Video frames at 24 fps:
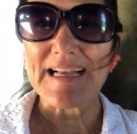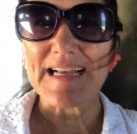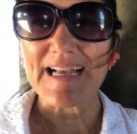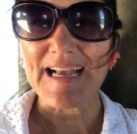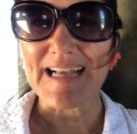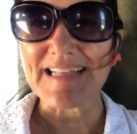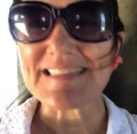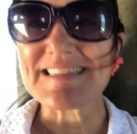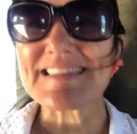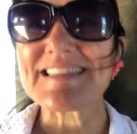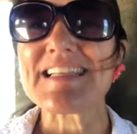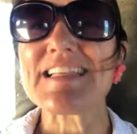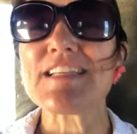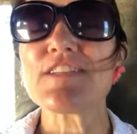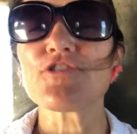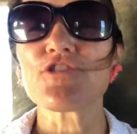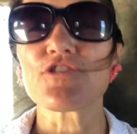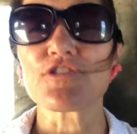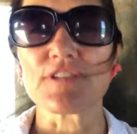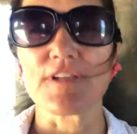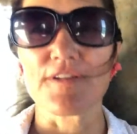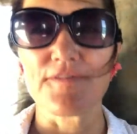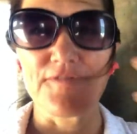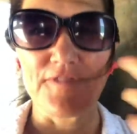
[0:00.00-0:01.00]

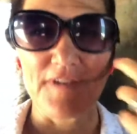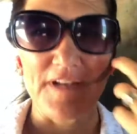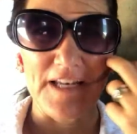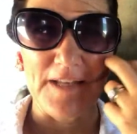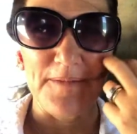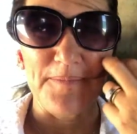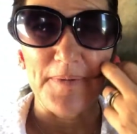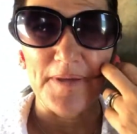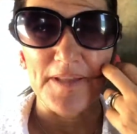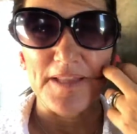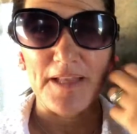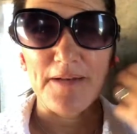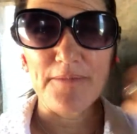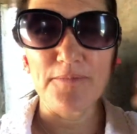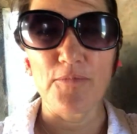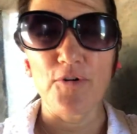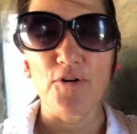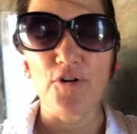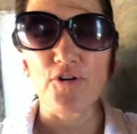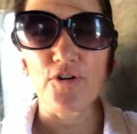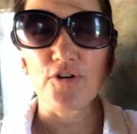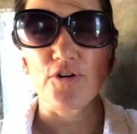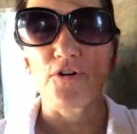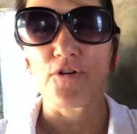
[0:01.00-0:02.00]
Castillo San Felipe del
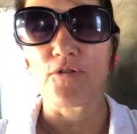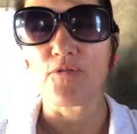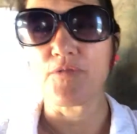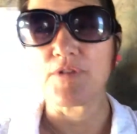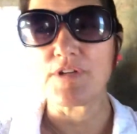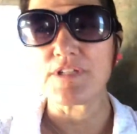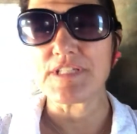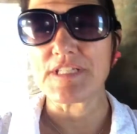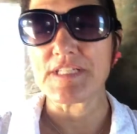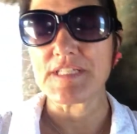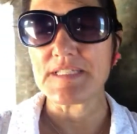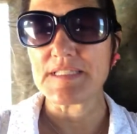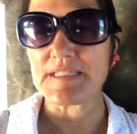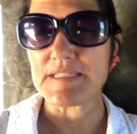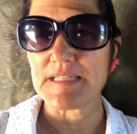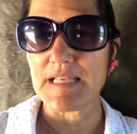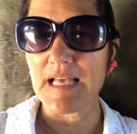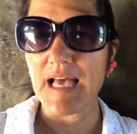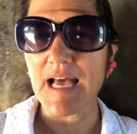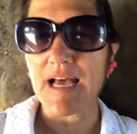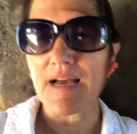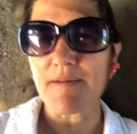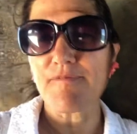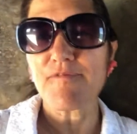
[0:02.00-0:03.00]
Morro, which is
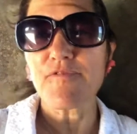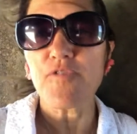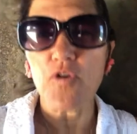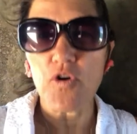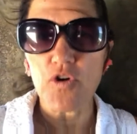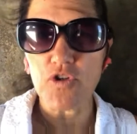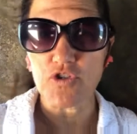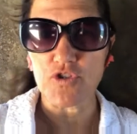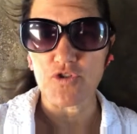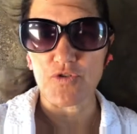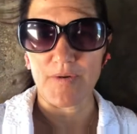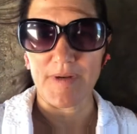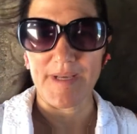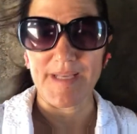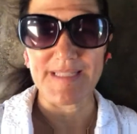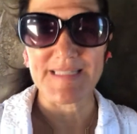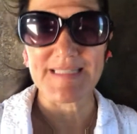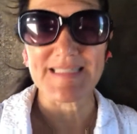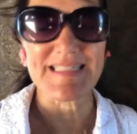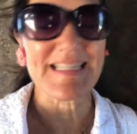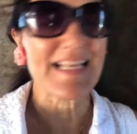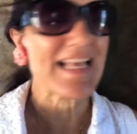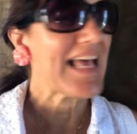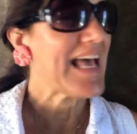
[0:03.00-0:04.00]
a
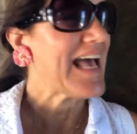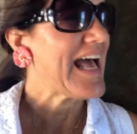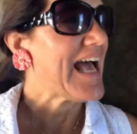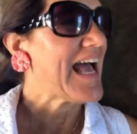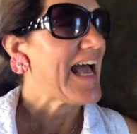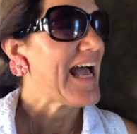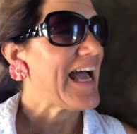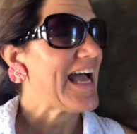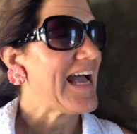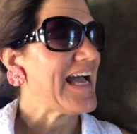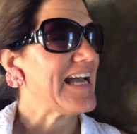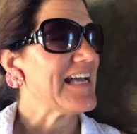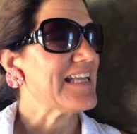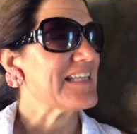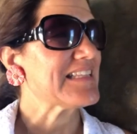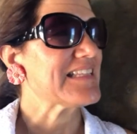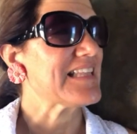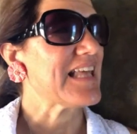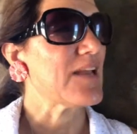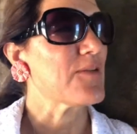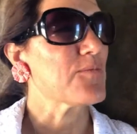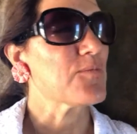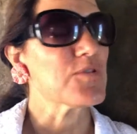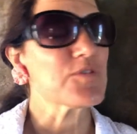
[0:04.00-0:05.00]
fortress, and
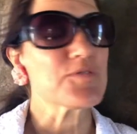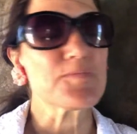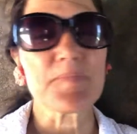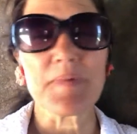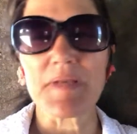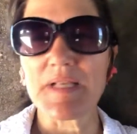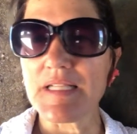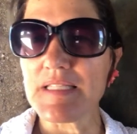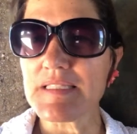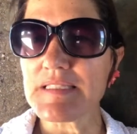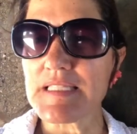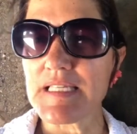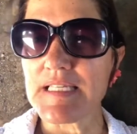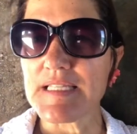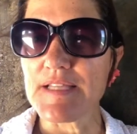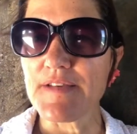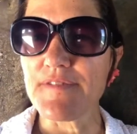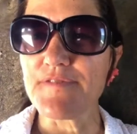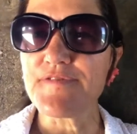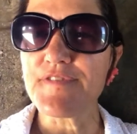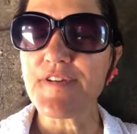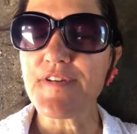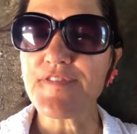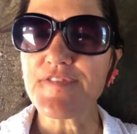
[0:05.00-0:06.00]
that was built in
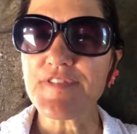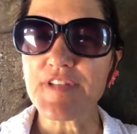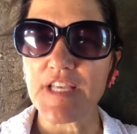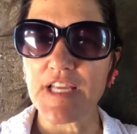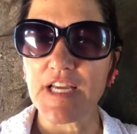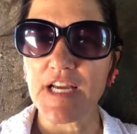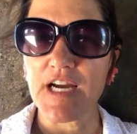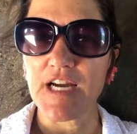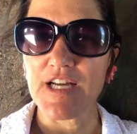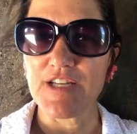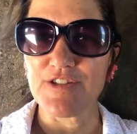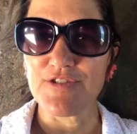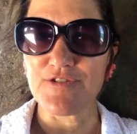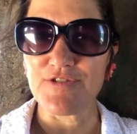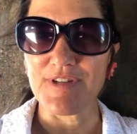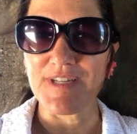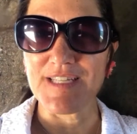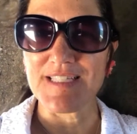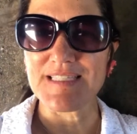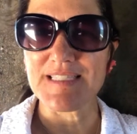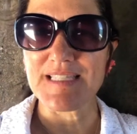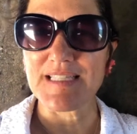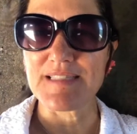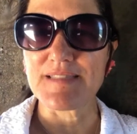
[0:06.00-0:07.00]
the
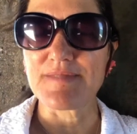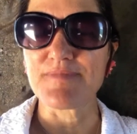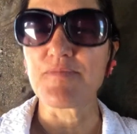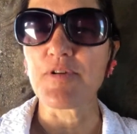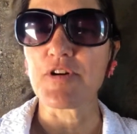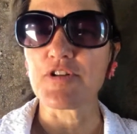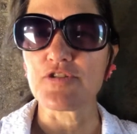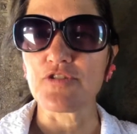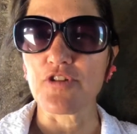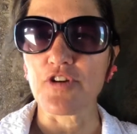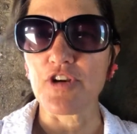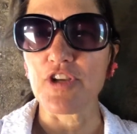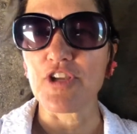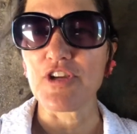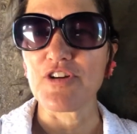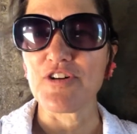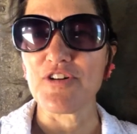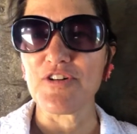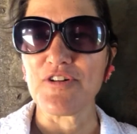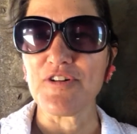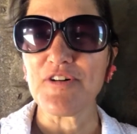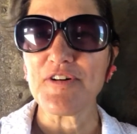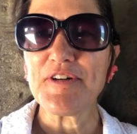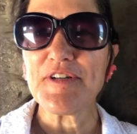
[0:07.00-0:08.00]
1500s as Puerto
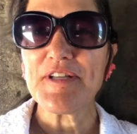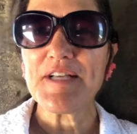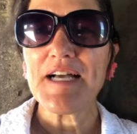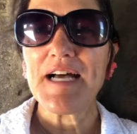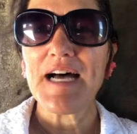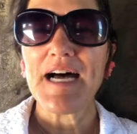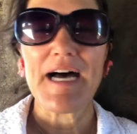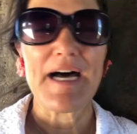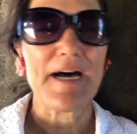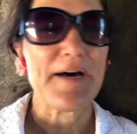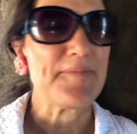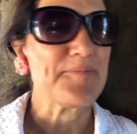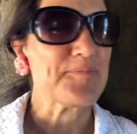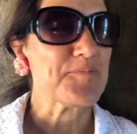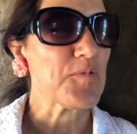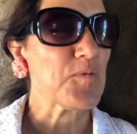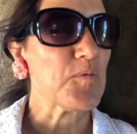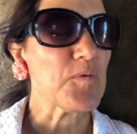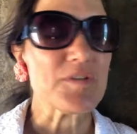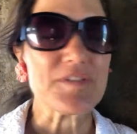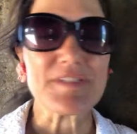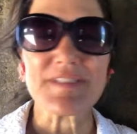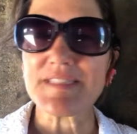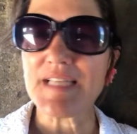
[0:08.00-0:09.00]
Rico
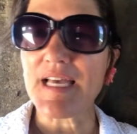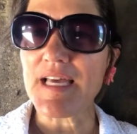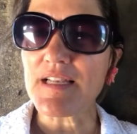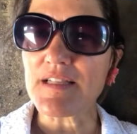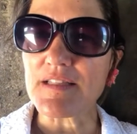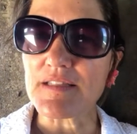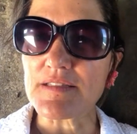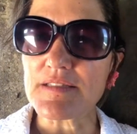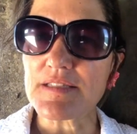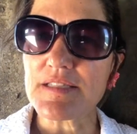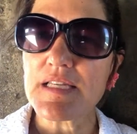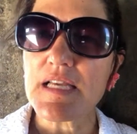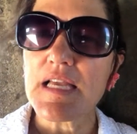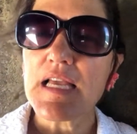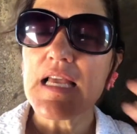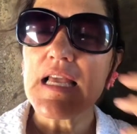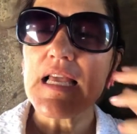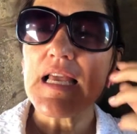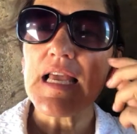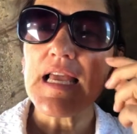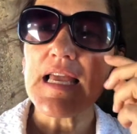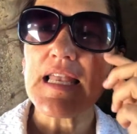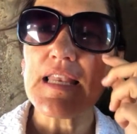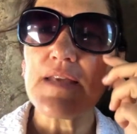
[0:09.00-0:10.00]
was settled.
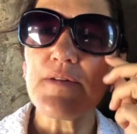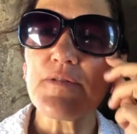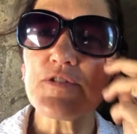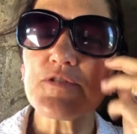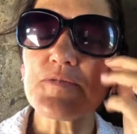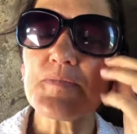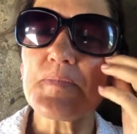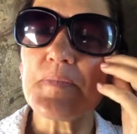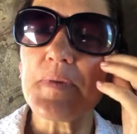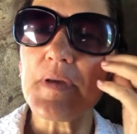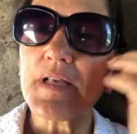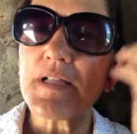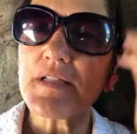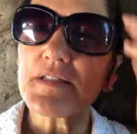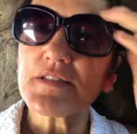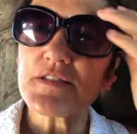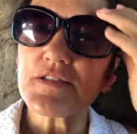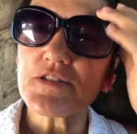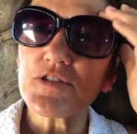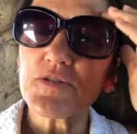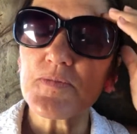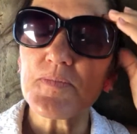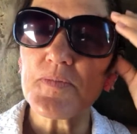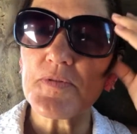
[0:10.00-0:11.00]
And it was
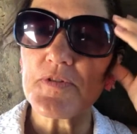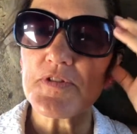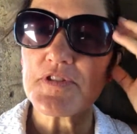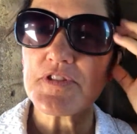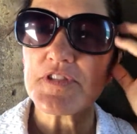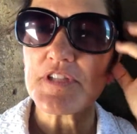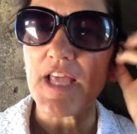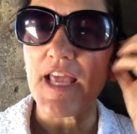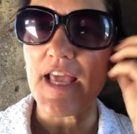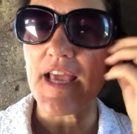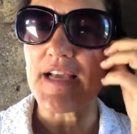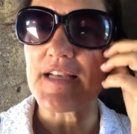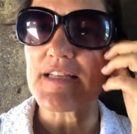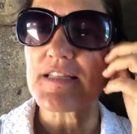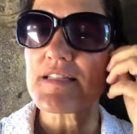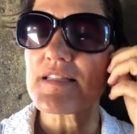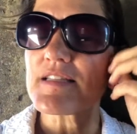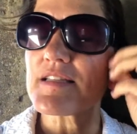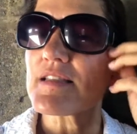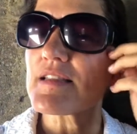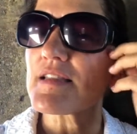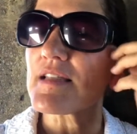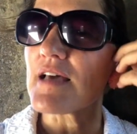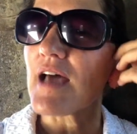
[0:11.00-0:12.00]
built to
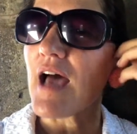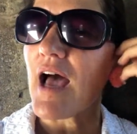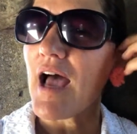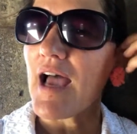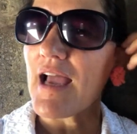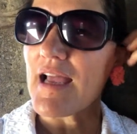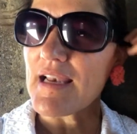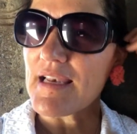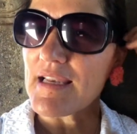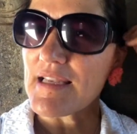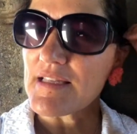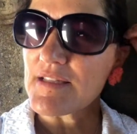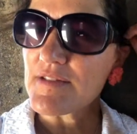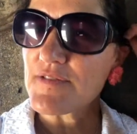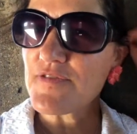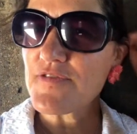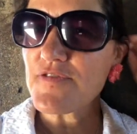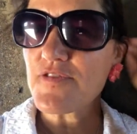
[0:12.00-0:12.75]
protect the island